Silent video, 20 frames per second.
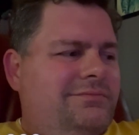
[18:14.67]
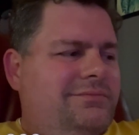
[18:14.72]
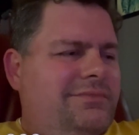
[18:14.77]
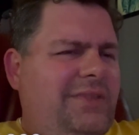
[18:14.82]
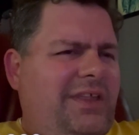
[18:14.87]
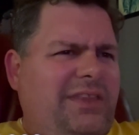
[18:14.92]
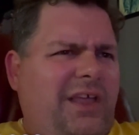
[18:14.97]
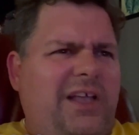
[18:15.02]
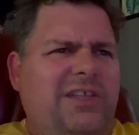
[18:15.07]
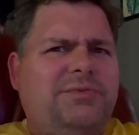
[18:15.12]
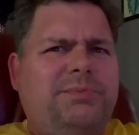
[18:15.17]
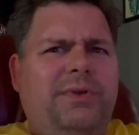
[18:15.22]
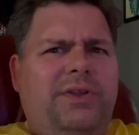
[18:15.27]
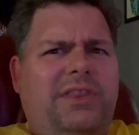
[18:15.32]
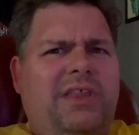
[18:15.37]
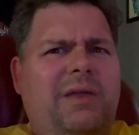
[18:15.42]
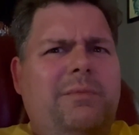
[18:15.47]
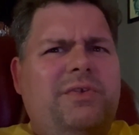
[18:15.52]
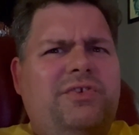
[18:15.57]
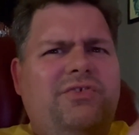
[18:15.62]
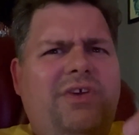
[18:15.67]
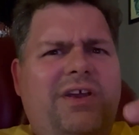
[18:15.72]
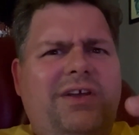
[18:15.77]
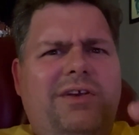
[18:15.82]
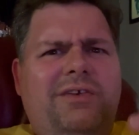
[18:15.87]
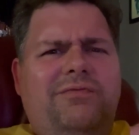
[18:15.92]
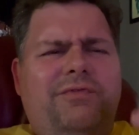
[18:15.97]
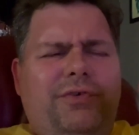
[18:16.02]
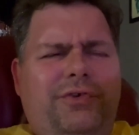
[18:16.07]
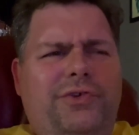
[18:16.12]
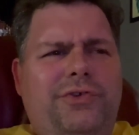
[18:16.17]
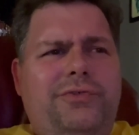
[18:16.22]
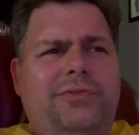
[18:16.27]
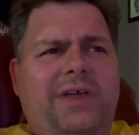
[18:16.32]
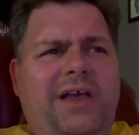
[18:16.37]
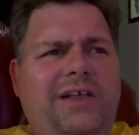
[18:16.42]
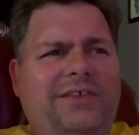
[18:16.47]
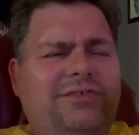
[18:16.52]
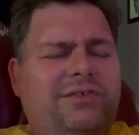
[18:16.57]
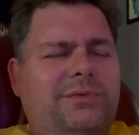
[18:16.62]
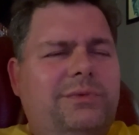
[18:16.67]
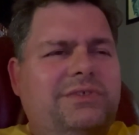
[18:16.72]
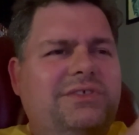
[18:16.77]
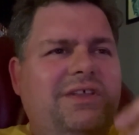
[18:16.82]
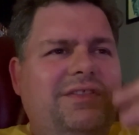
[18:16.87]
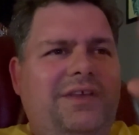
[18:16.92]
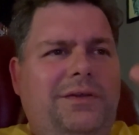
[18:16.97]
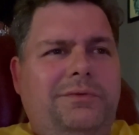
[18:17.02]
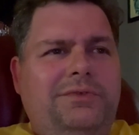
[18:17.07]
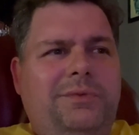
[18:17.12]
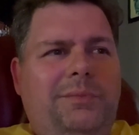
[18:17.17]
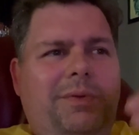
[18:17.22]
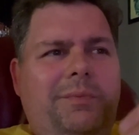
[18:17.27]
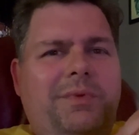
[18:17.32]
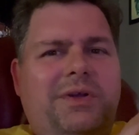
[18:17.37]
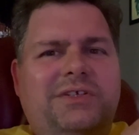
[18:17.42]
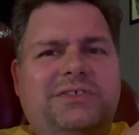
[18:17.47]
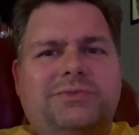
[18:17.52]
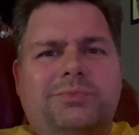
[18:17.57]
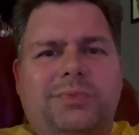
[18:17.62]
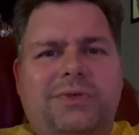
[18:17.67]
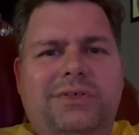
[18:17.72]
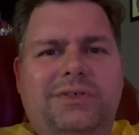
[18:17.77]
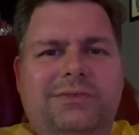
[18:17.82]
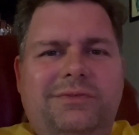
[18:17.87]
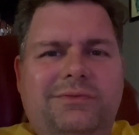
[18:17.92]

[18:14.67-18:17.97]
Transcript: In the hospital, they had me trying it for 2,000, which I think was a bit much, but